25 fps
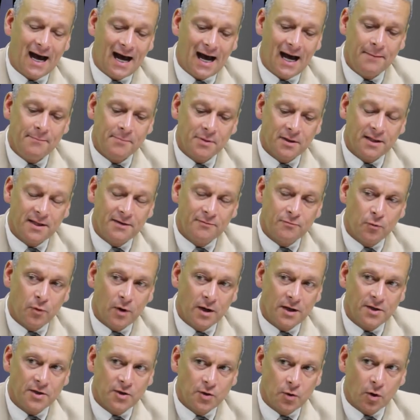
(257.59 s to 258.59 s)
I believe
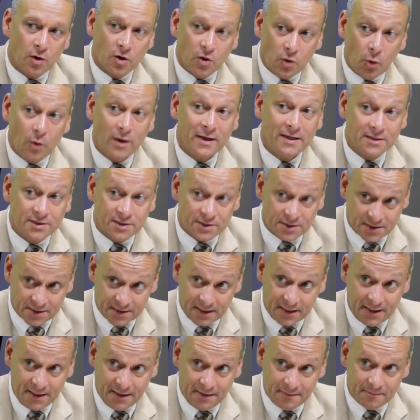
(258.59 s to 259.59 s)
what you're going to
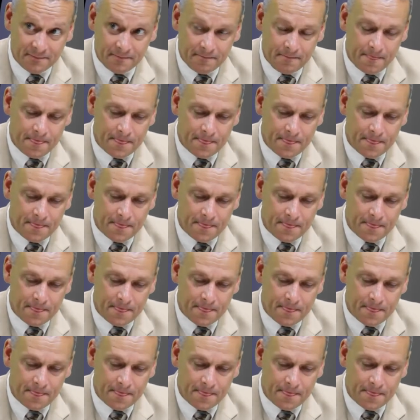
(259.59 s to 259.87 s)
see